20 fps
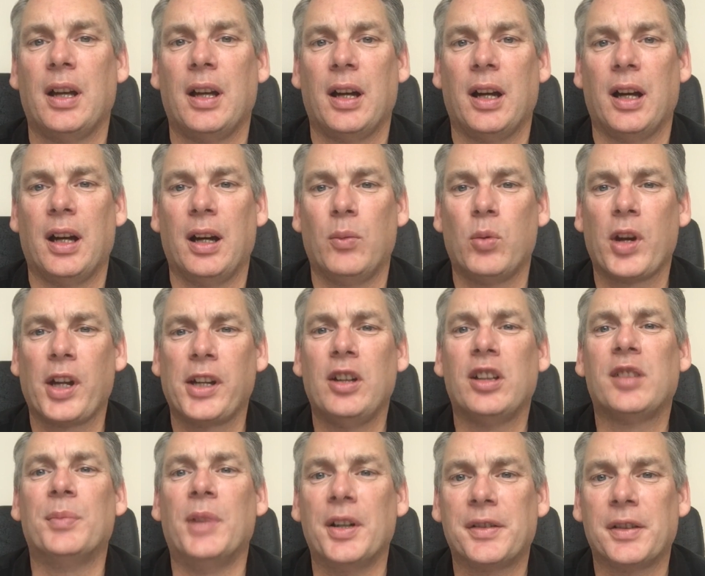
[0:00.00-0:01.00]
what I
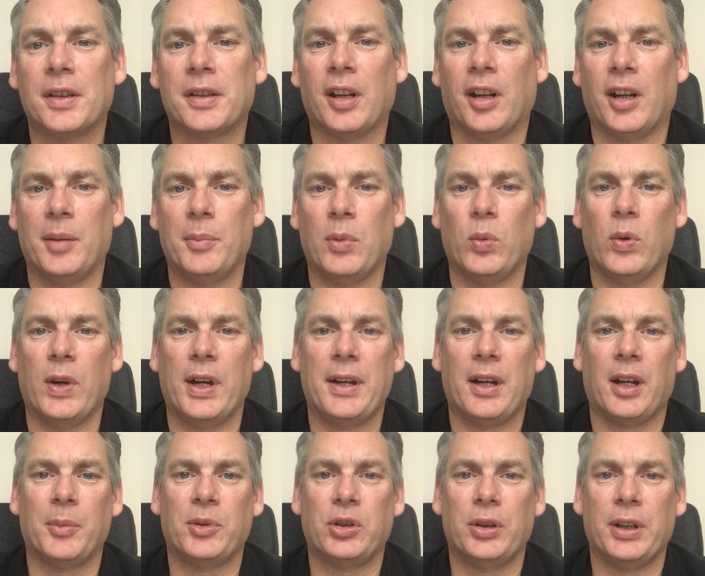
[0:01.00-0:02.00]
use most of the time when
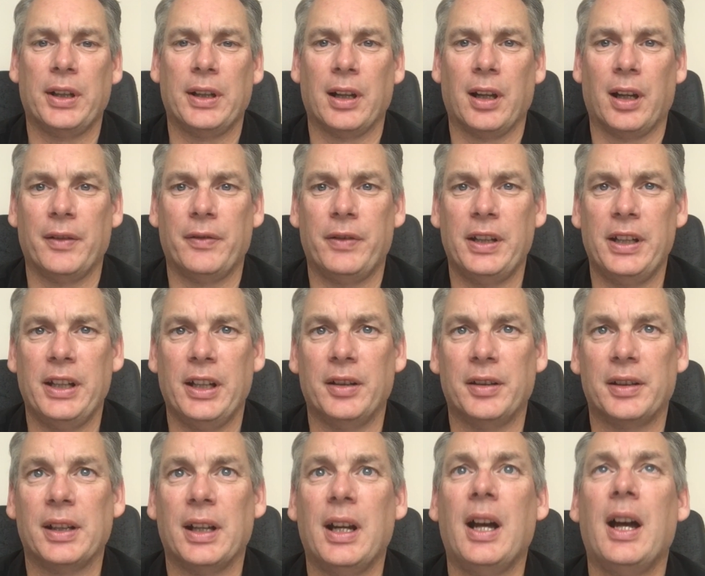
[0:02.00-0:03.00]
I'm shooting live
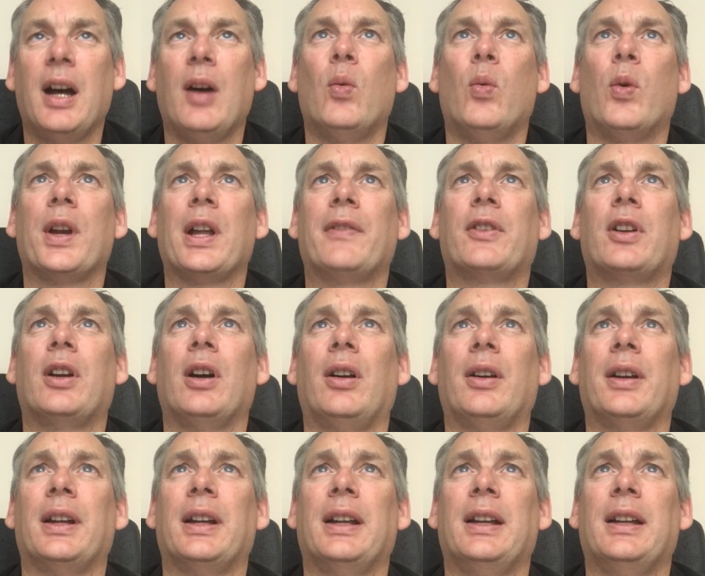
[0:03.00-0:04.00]
videos. What I've
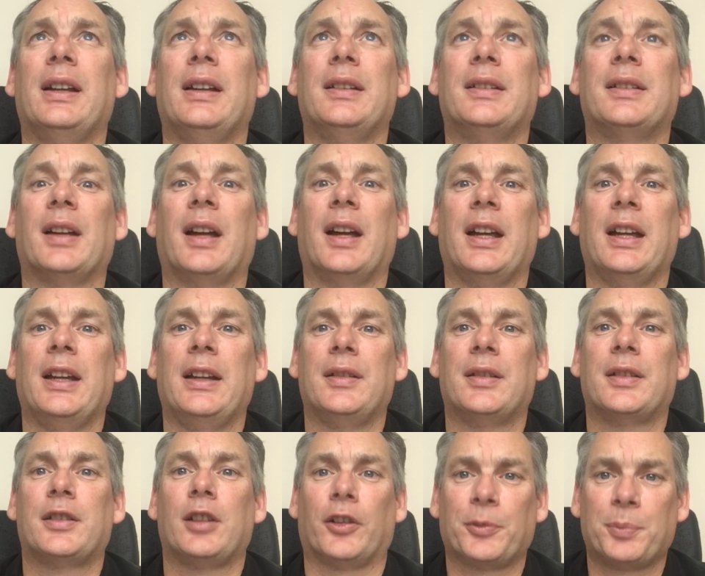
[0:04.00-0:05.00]
got is a
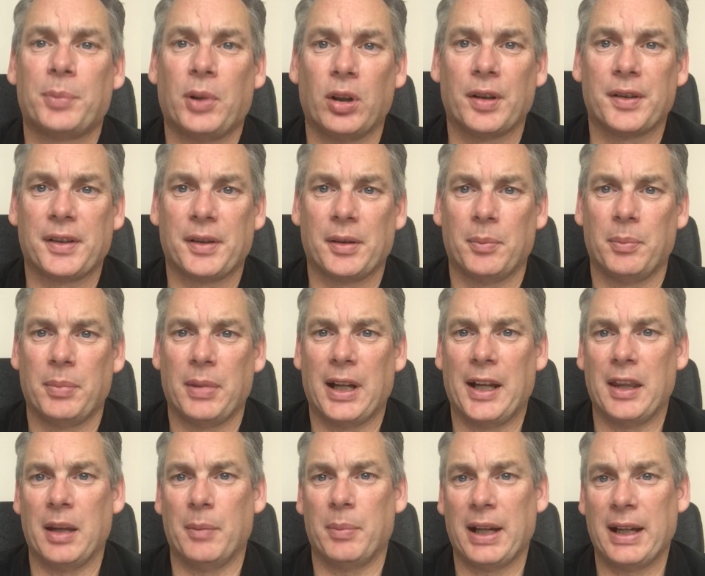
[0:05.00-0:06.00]
softbox
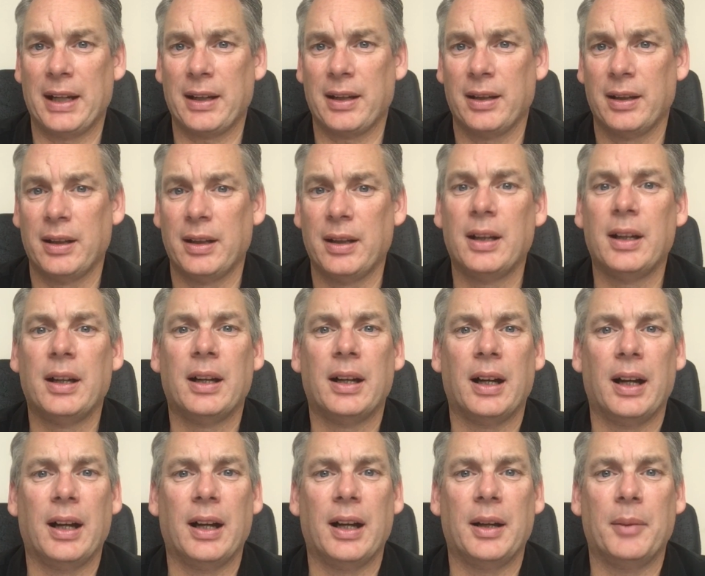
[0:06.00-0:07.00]
at the back
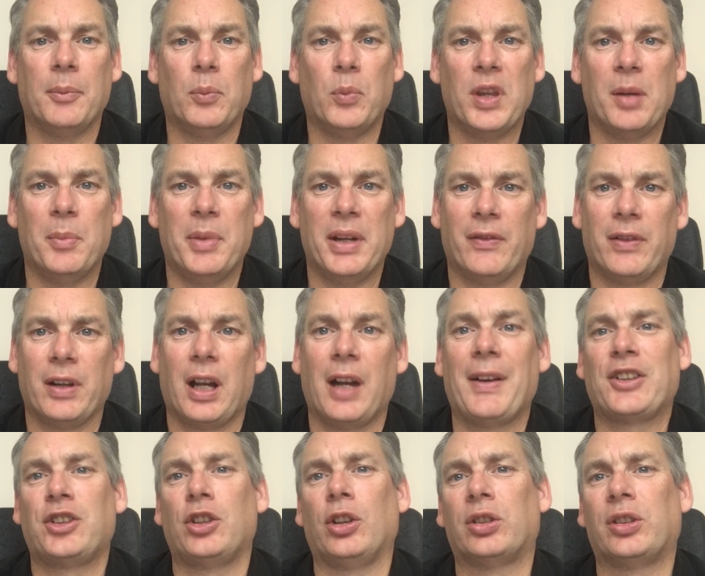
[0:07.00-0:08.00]
with a bit of light. I've
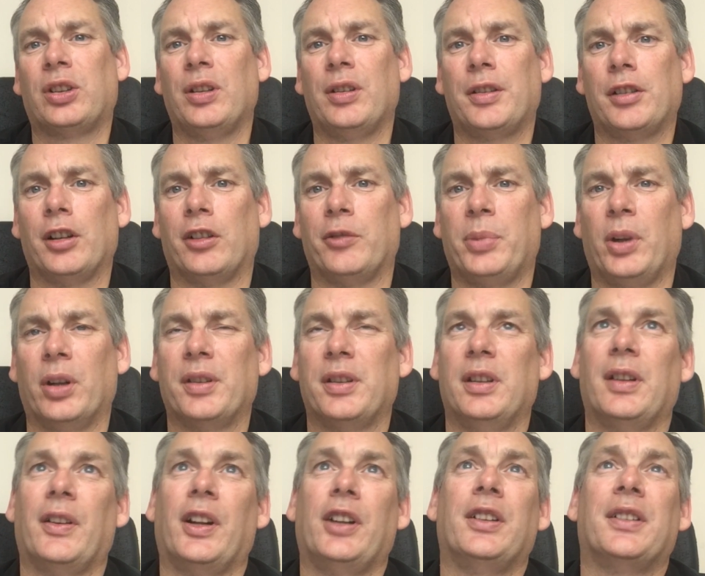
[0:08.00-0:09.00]
actually got two
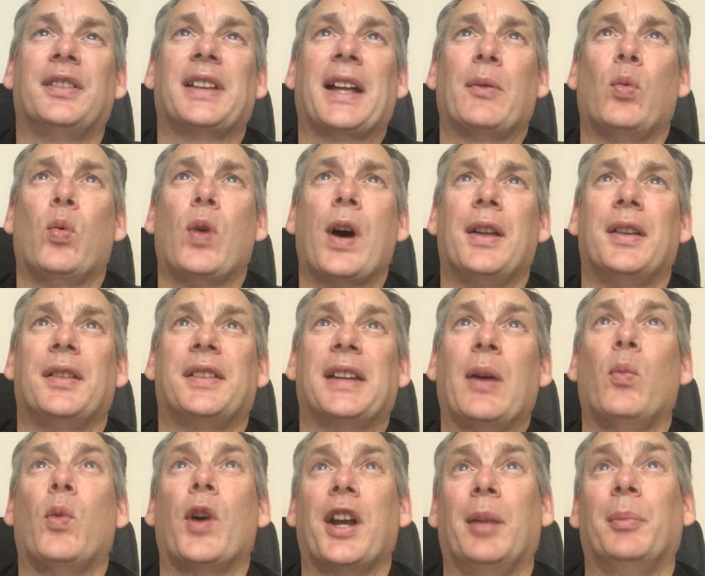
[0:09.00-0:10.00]
softboxes. I only
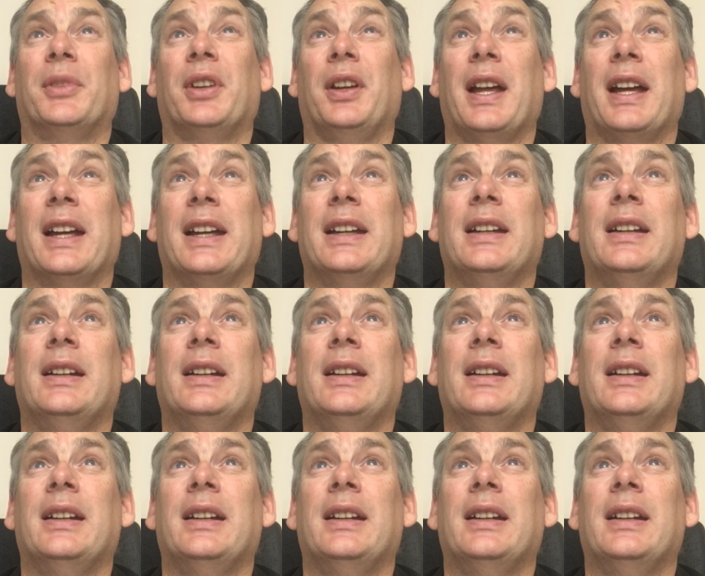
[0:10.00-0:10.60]
set one up today.